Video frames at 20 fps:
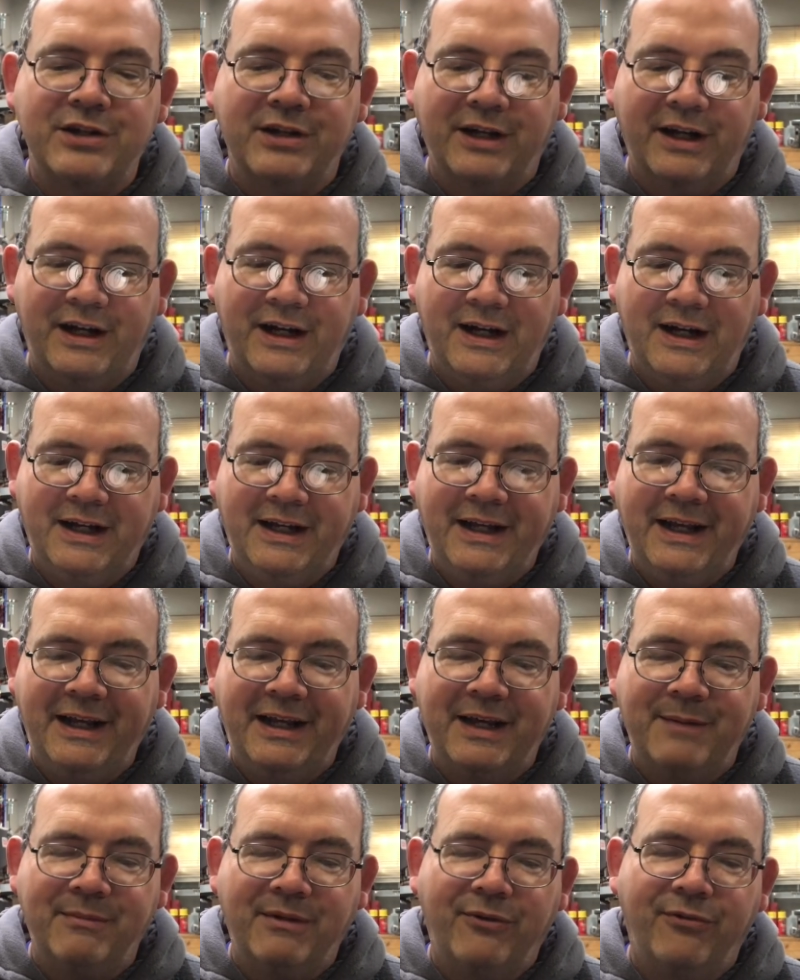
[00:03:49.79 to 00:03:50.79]
I, I, can't
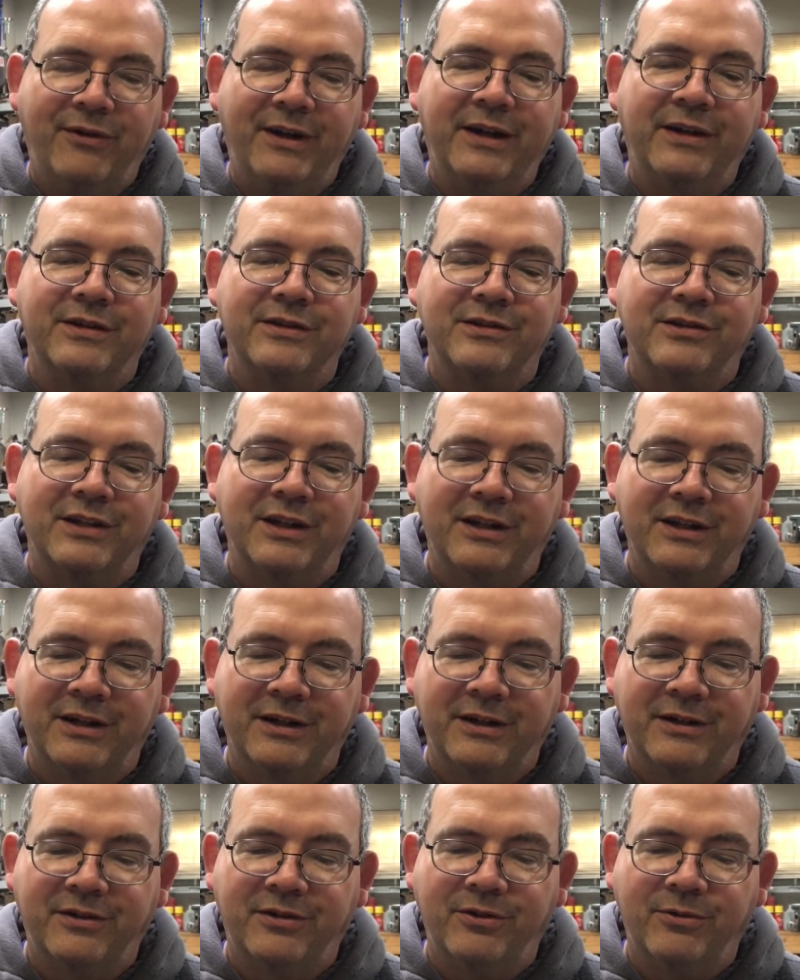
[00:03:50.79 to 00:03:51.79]
get my fingers in
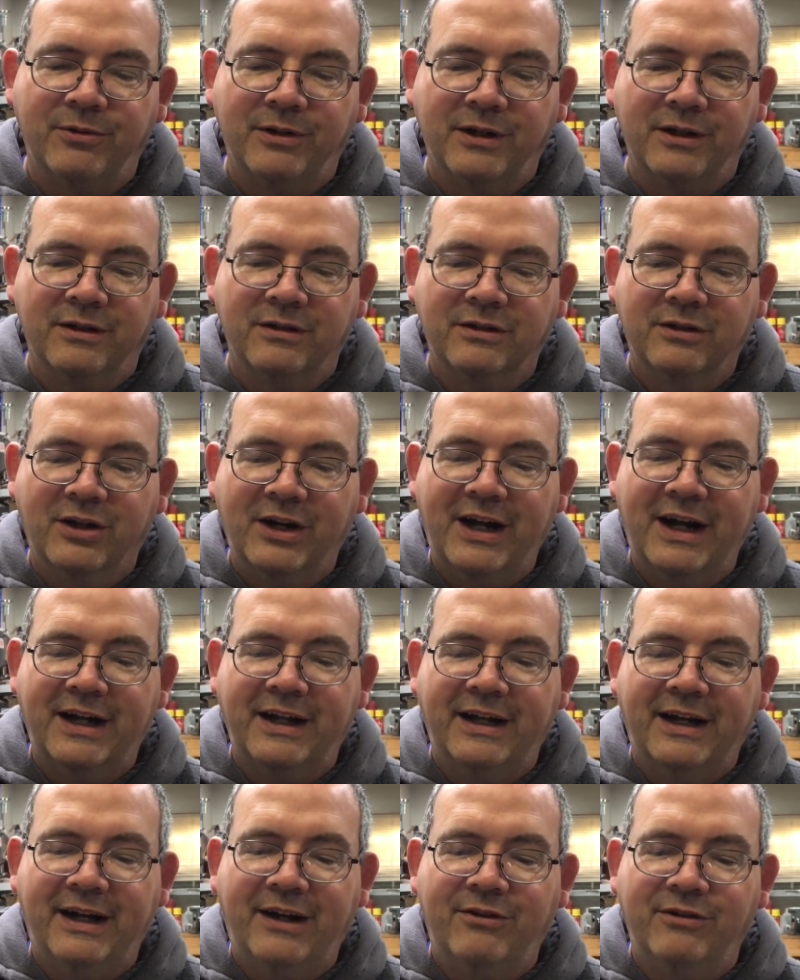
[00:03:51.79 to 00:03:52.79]
there to uh, crack
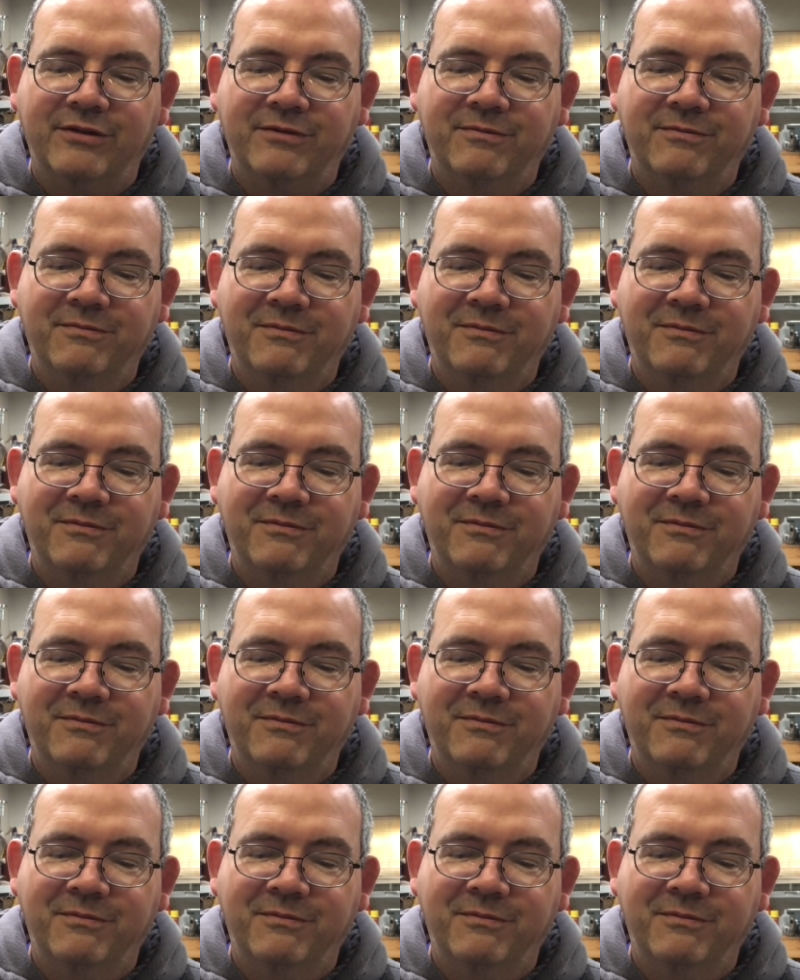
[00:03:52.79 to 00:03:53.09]
that one.